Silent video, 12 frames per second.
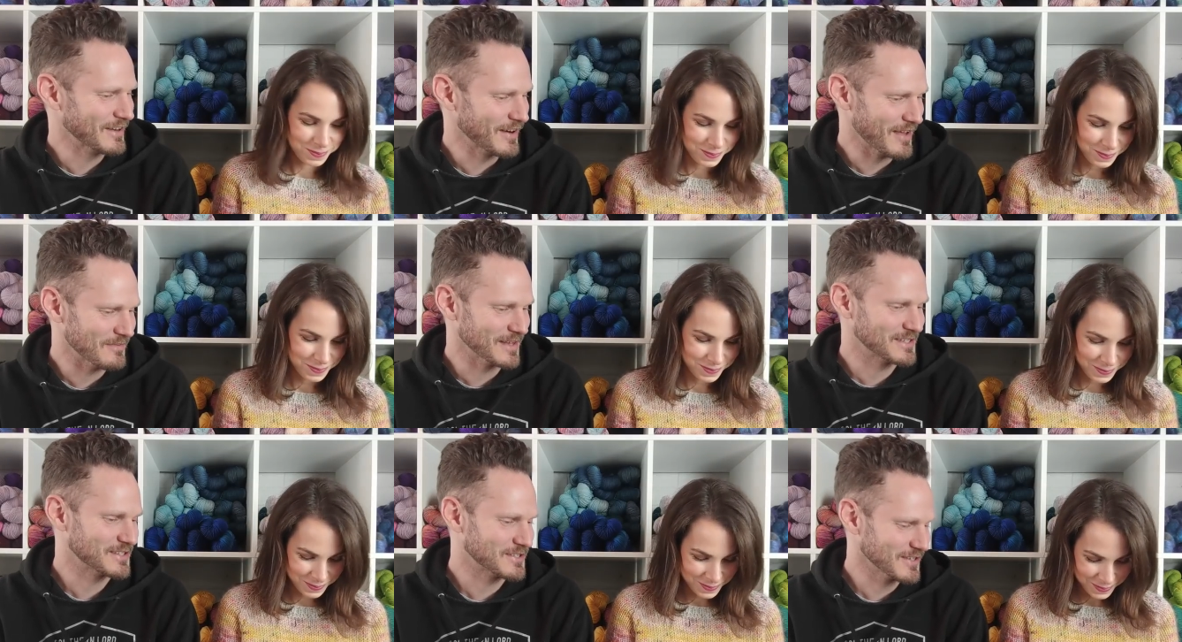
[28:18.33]
Speaker 1: you don't
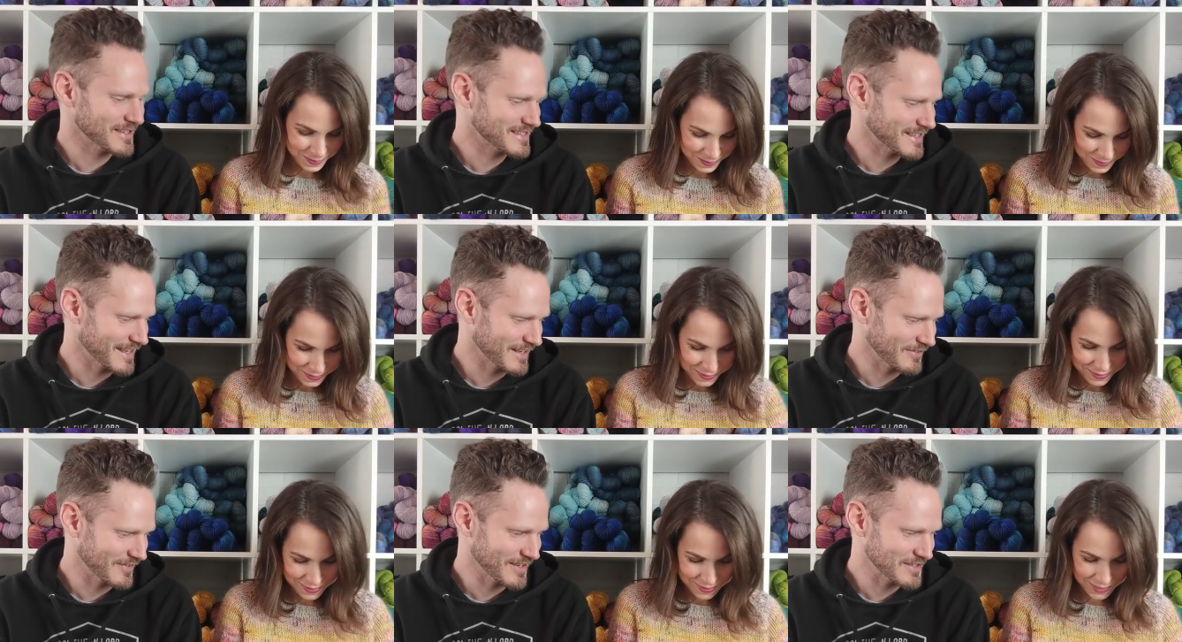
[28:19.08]
have much choice. You
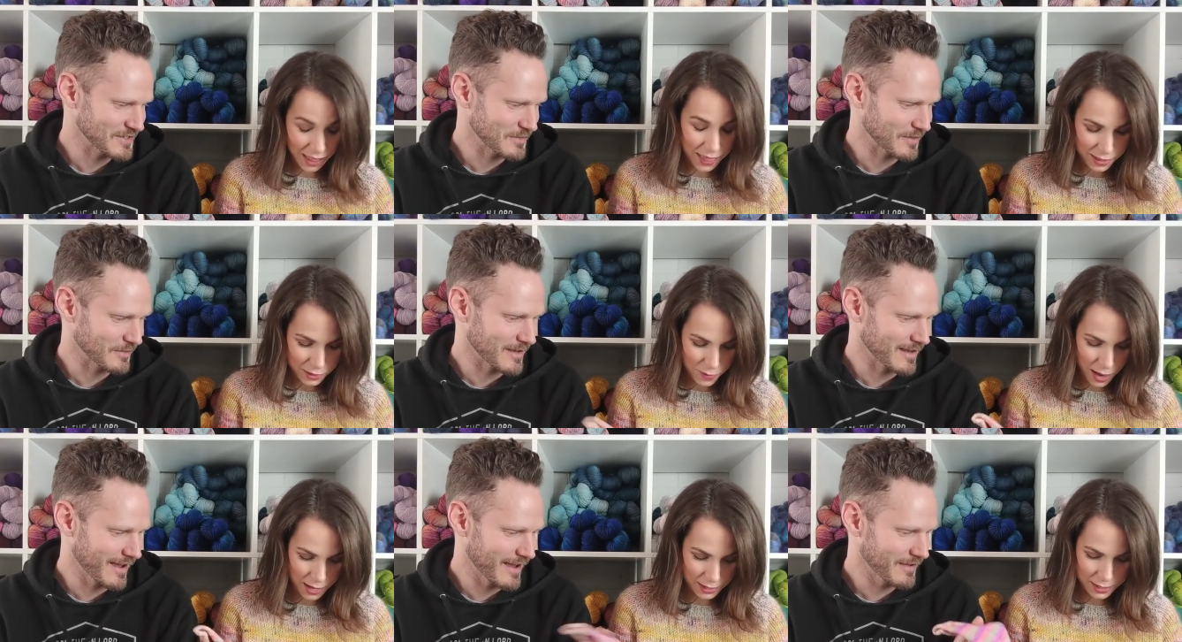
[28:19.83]
got to finish.
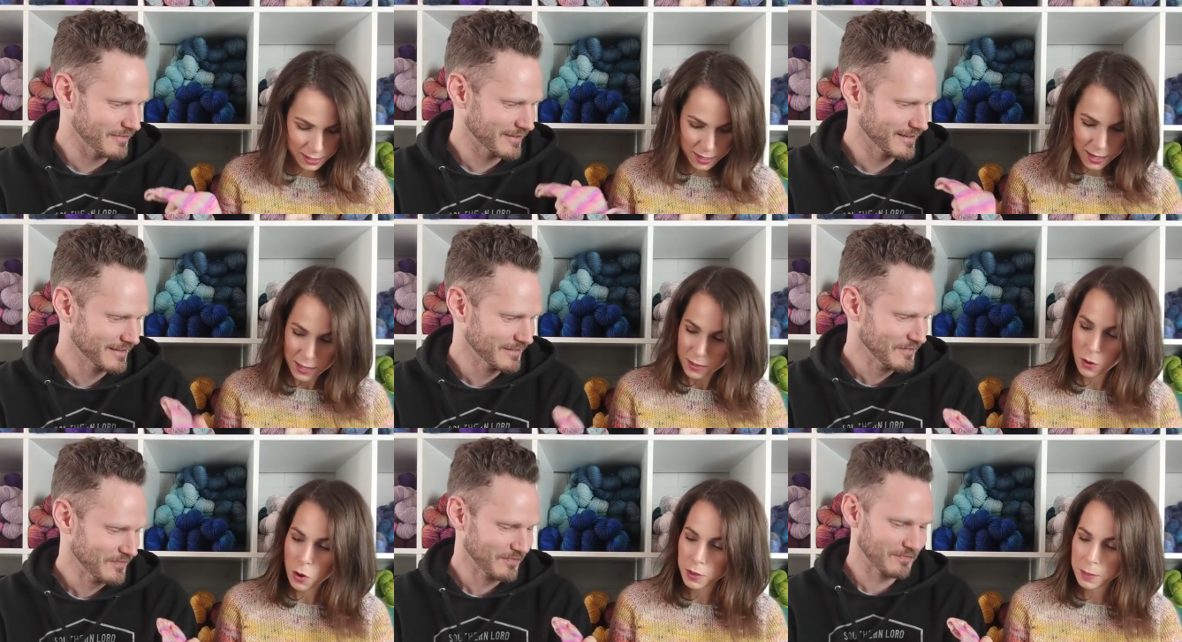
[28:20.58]
That's right.
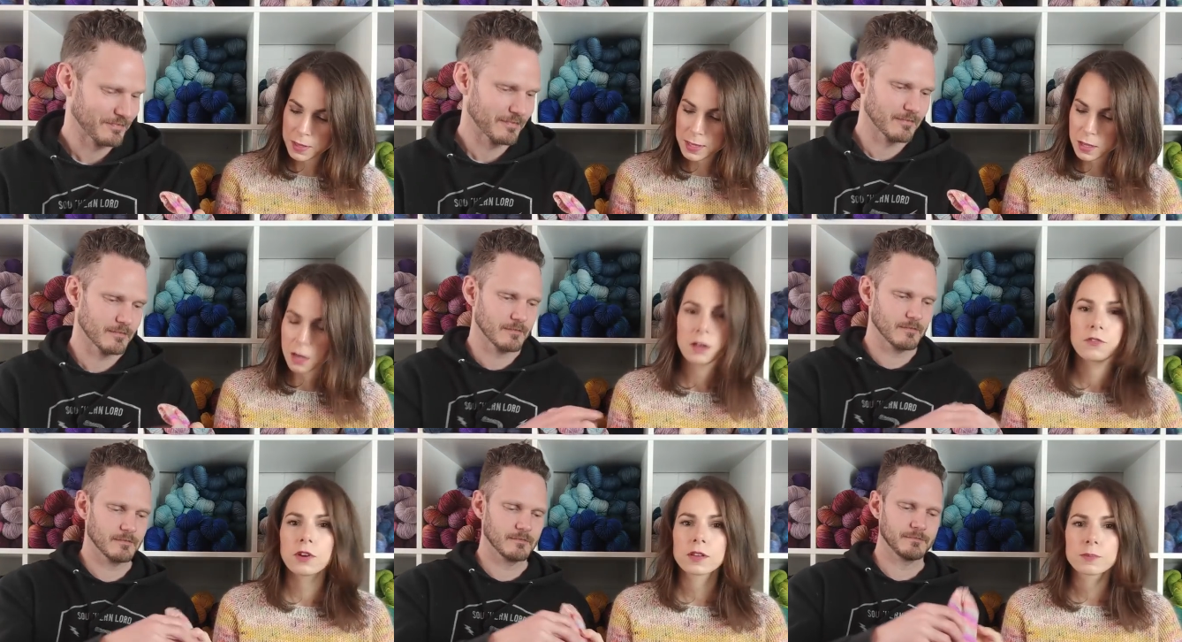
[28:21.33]
Speaker 2: So hold up the
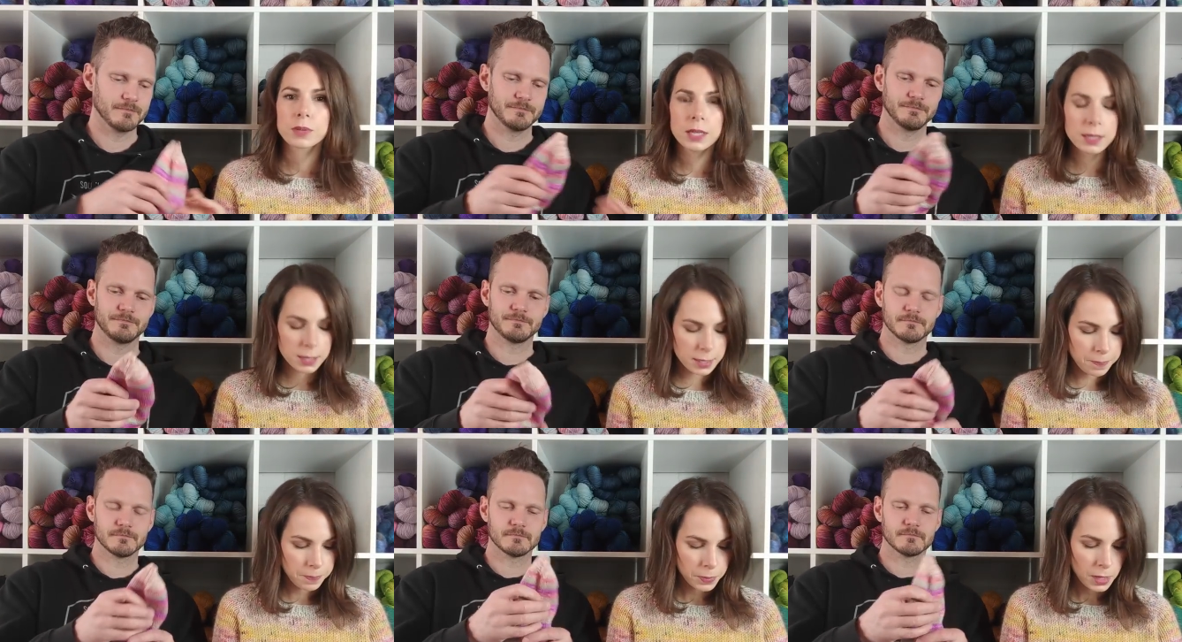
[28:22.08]
sock for us,
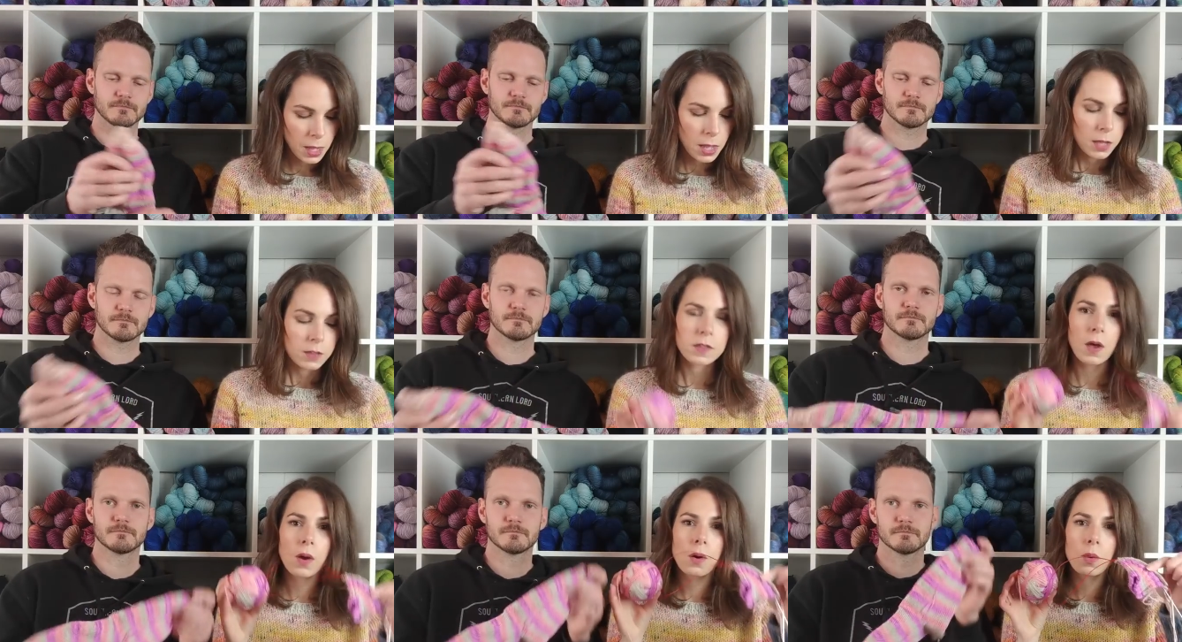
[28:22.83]
please.
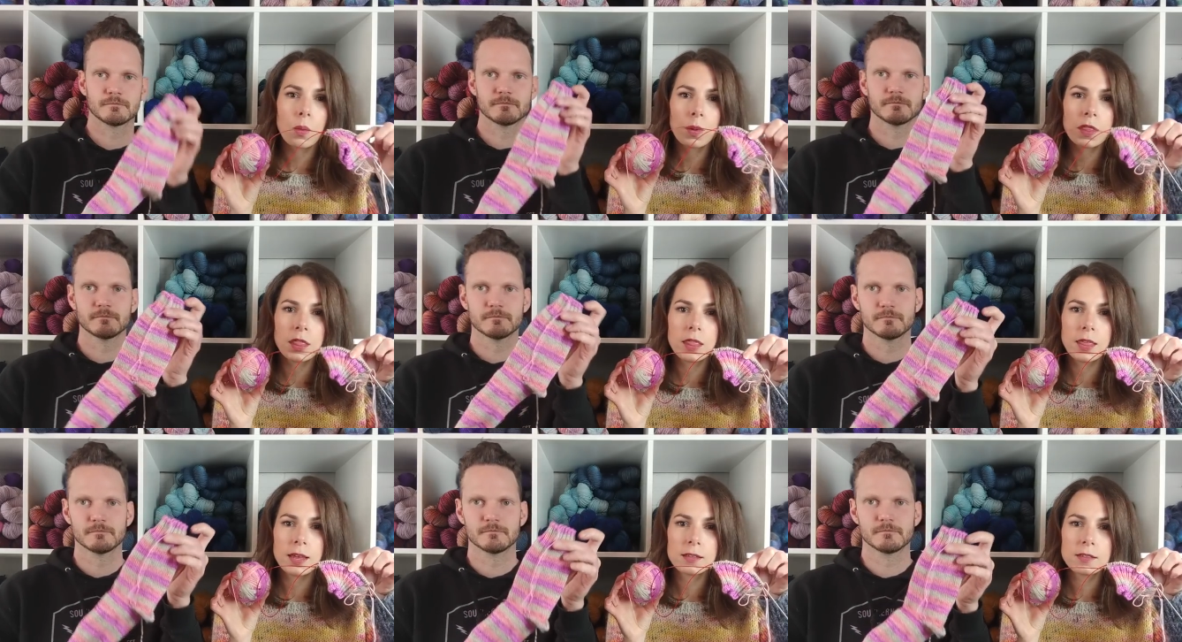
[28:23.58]
So
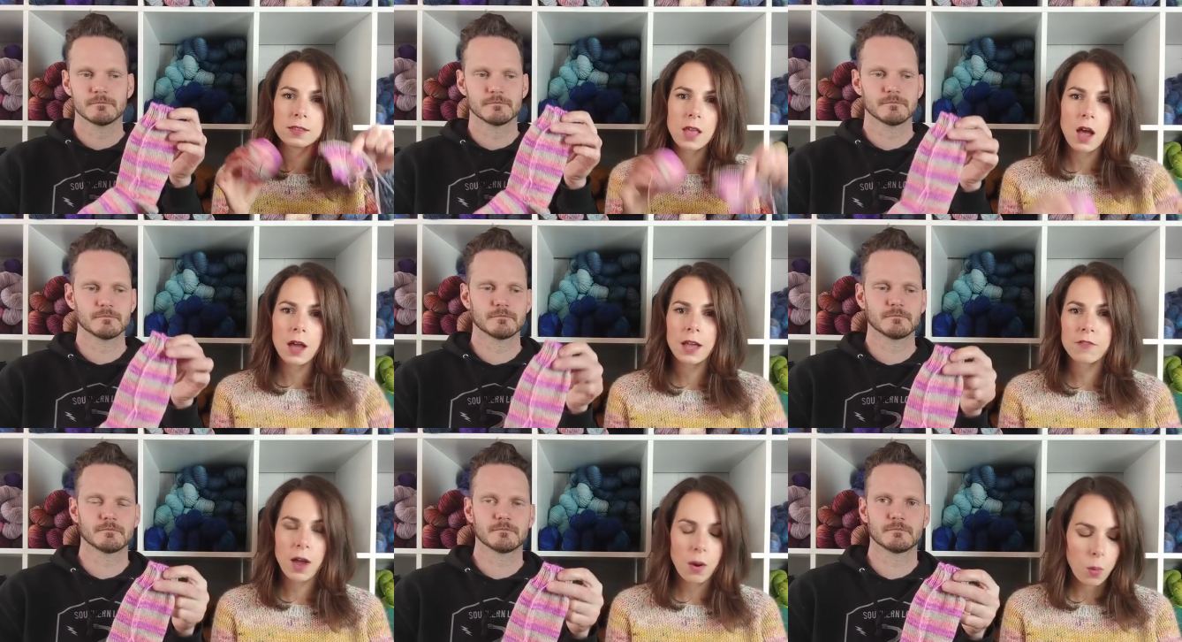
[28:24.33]
this
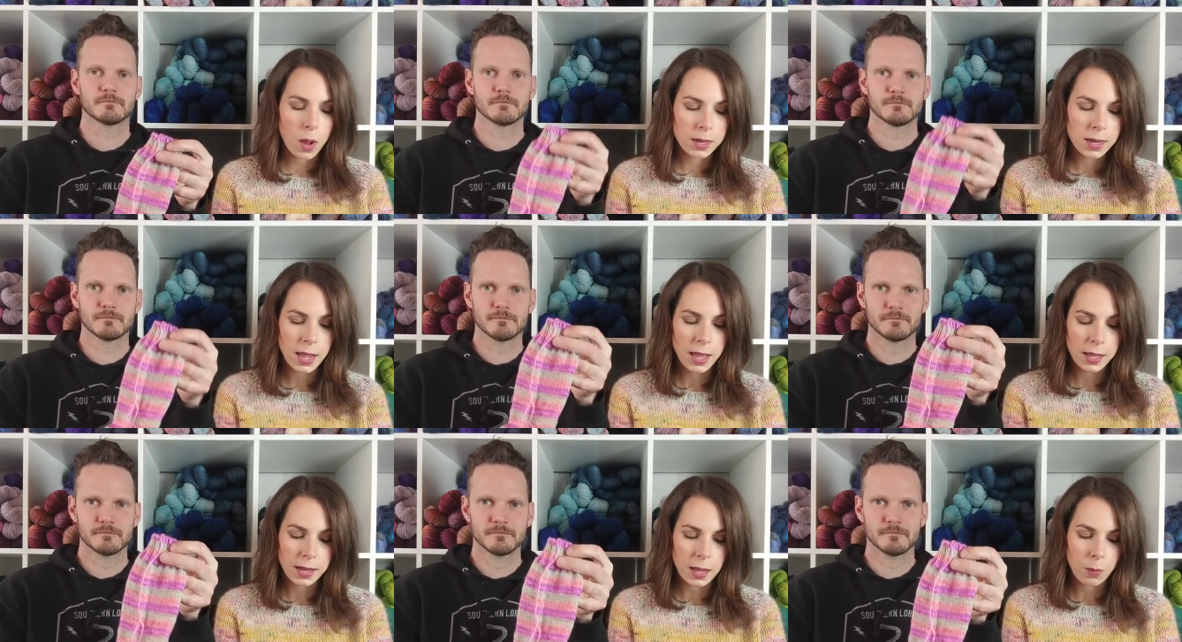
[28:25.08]
sock, I've got one
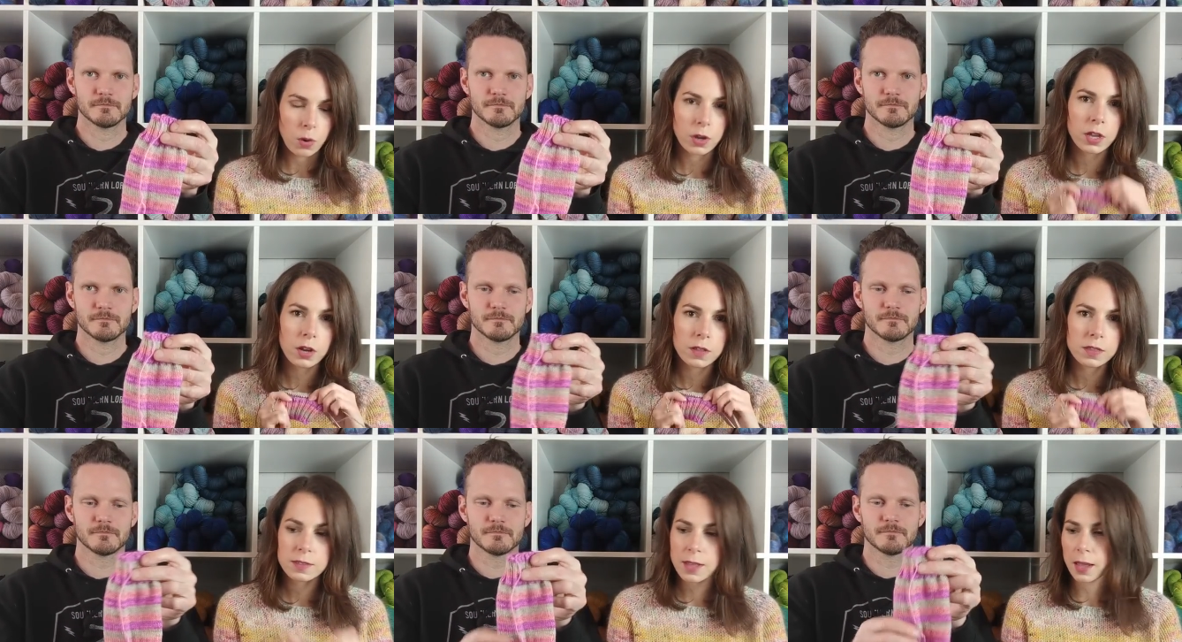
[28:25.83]
knit and I'm
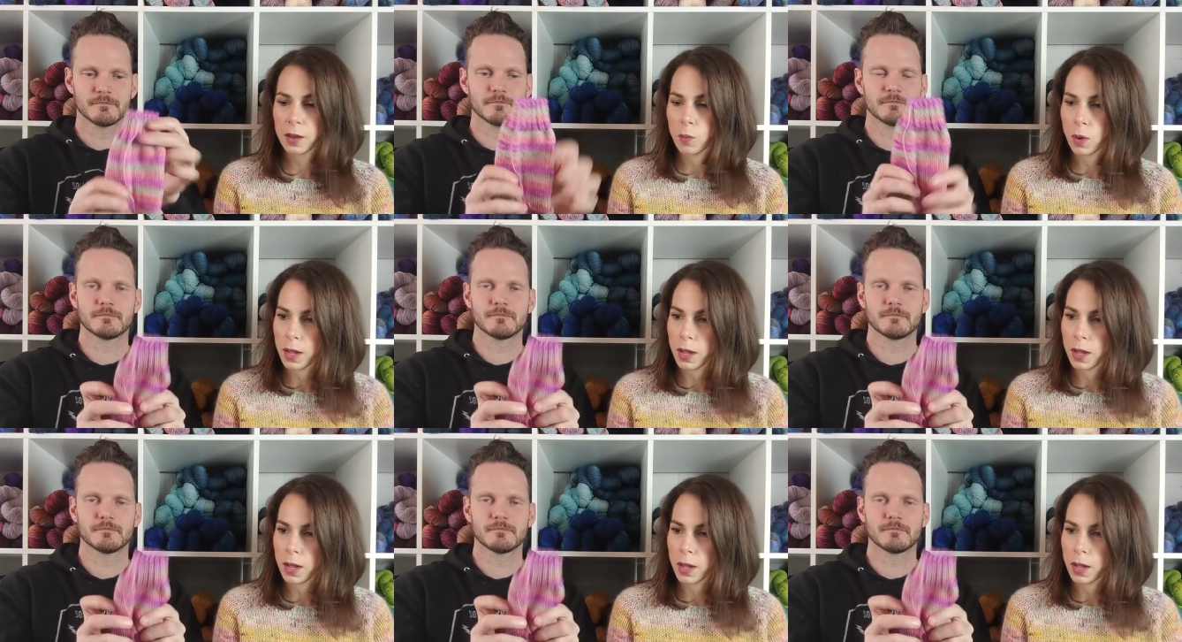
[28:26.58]
working on the second